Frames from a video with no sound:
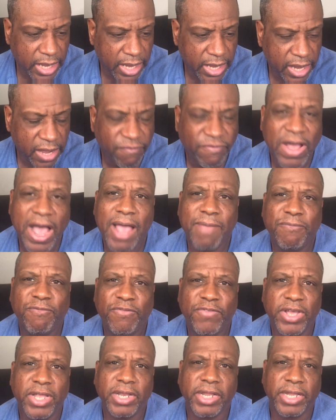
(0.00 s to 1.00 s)
if I'm
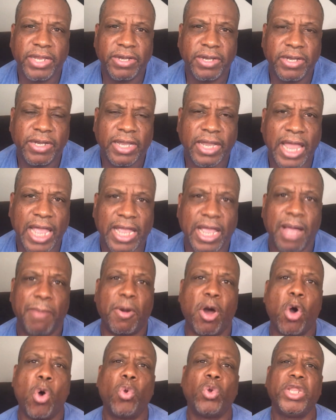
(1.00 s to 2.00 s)
feeling like I'm
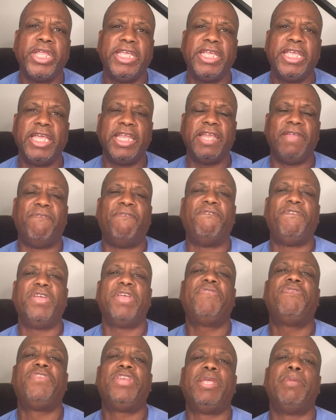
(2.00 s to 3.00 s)
only getting
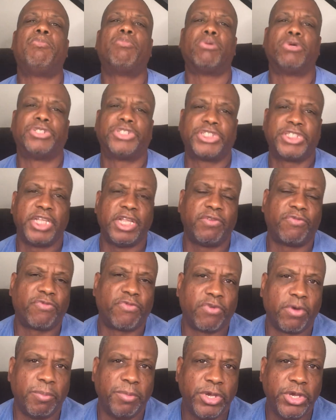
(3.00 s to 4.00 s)
50%
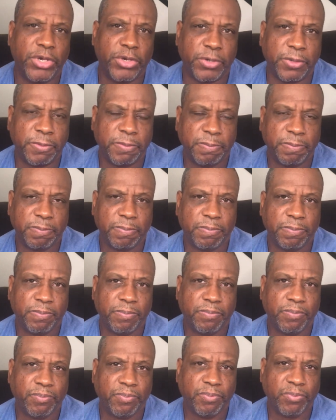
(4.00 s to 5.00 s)
from you,
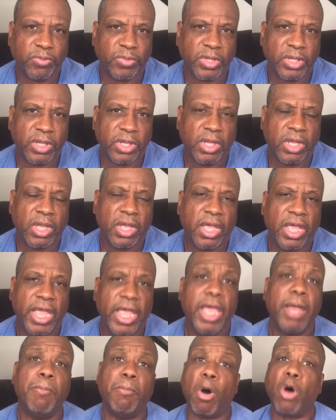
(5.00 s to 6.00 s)

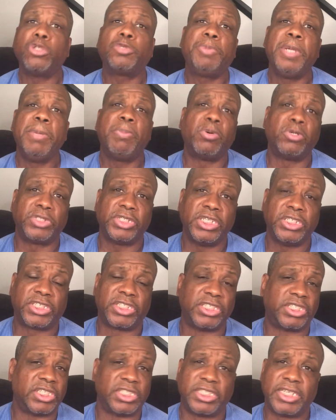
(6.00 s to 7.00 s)
in most people's
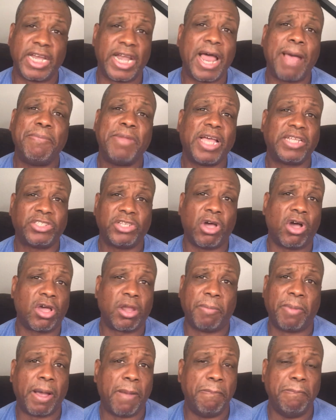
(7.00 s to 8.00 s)
instances, and I'm not
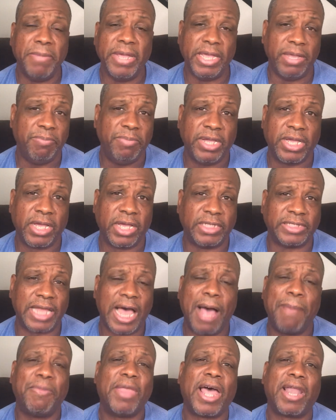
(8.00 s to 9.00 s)
talking about me, because
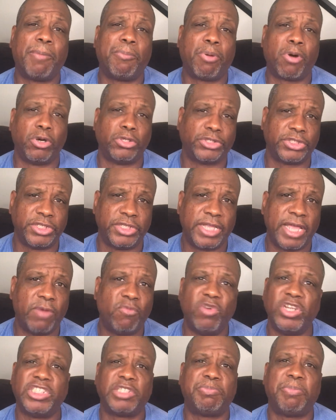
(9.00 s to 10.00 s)
I'm not a person that
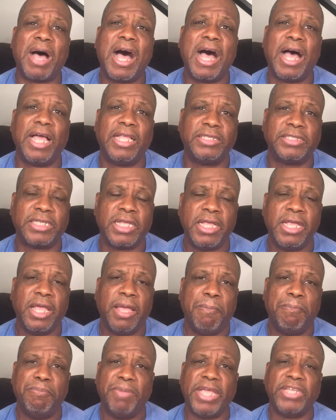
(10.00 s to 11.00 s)
responds
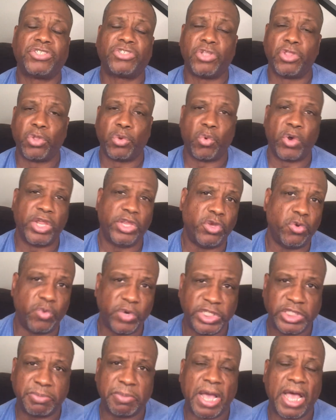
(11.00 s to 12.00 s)
based on the way you
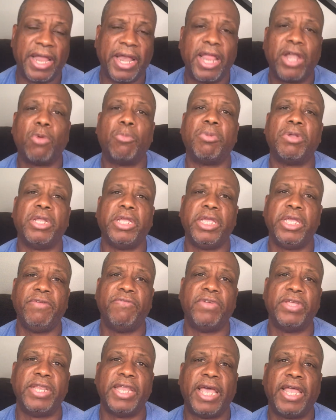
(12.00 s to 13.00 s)
respond. I don't
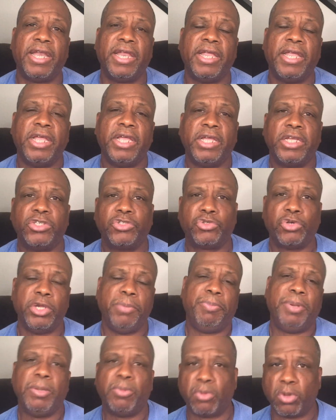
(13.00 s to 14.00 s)
believe in that,
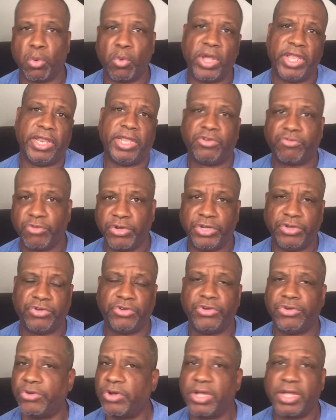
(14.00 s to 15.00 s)
treat people the way they treat
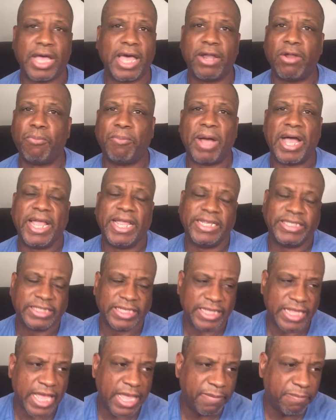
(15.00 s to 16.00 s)
you. I don't buy
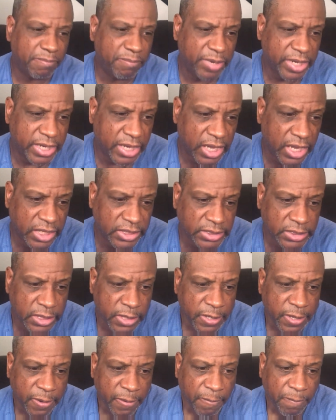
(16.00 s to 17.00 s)
into that, because
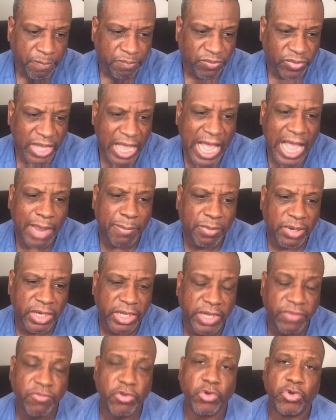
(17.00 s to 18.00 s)
I
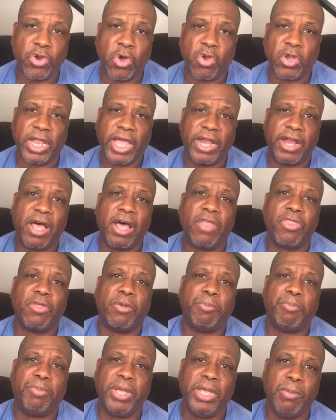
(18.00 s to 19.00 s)
believe you don't let
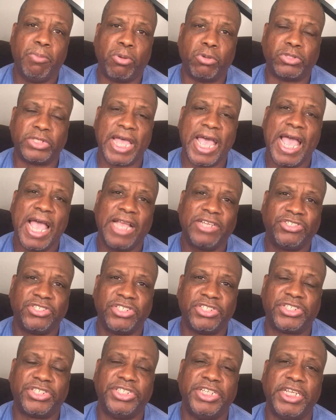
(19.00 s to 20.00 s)
other people's
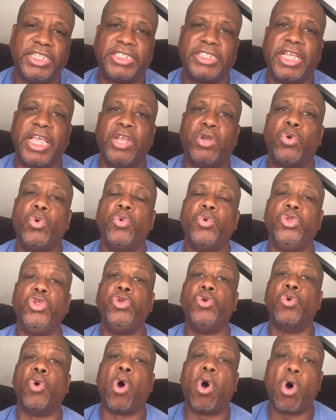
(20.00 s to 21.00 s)
actions dictate who
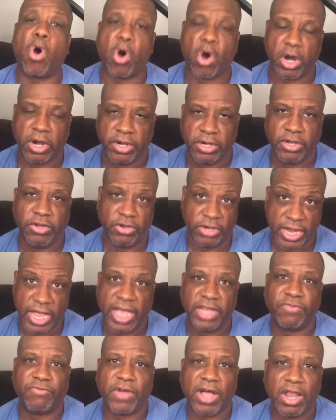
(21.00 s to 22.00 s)
you are. You
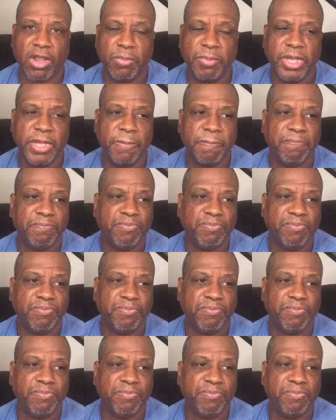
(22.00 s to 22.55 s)
guys follow me?